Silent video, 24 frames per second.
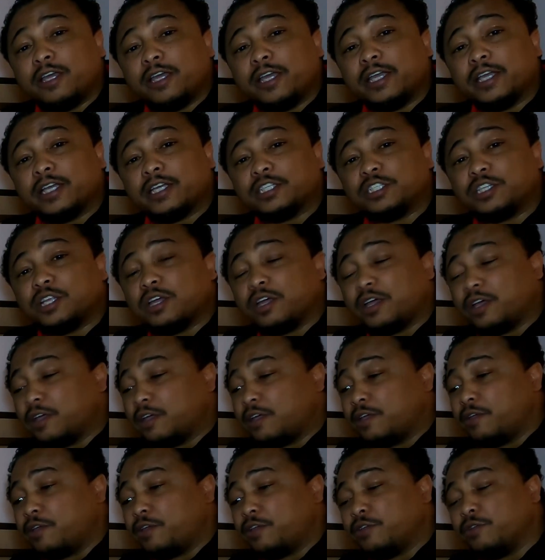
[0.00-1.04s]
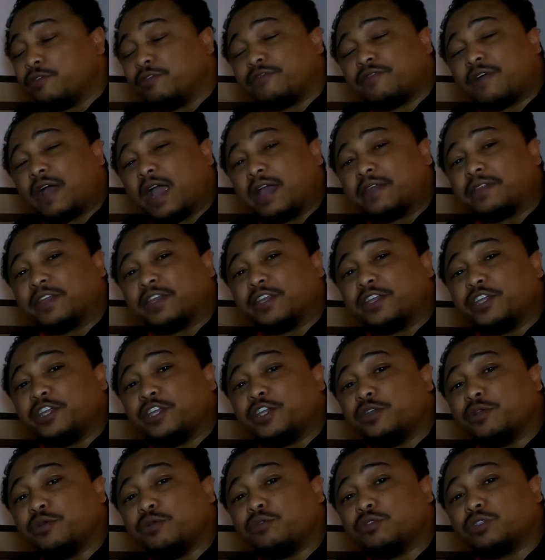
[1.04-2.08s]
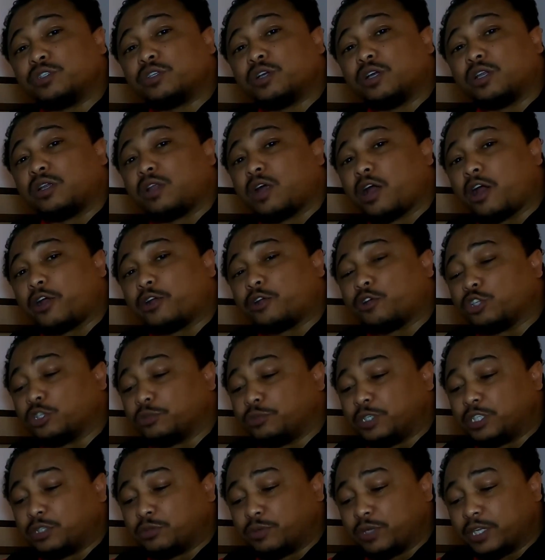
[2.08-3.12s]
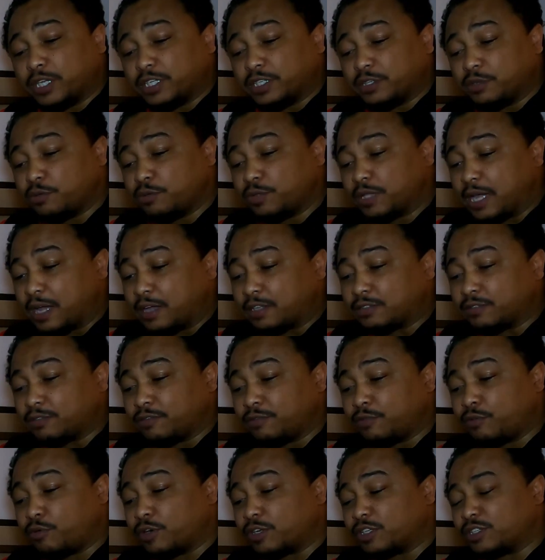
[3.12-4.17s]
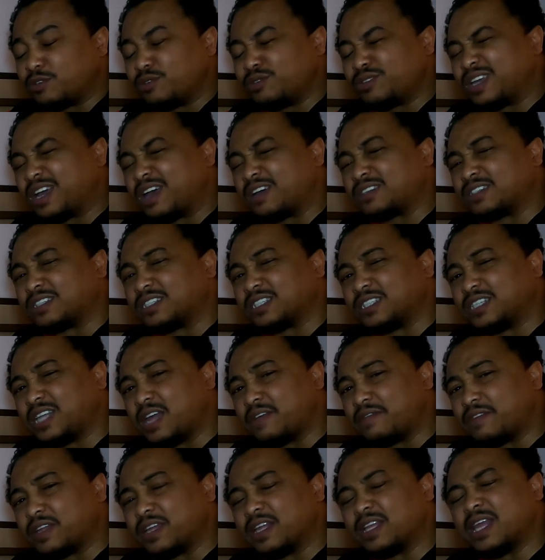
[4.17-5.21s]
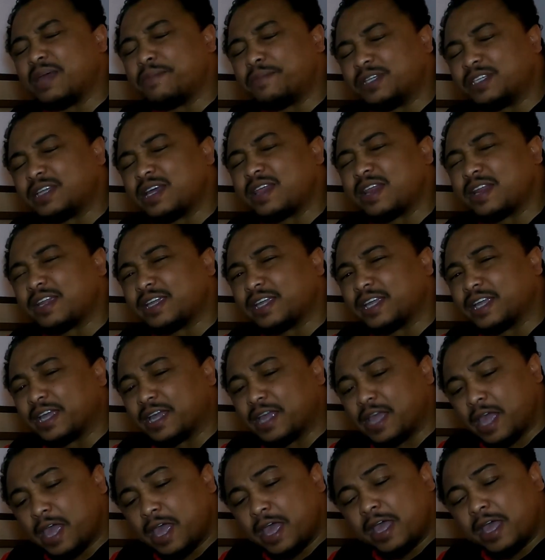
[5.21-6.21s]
is you're finding used Gallardos between 2004 and 2007. And let me say that again.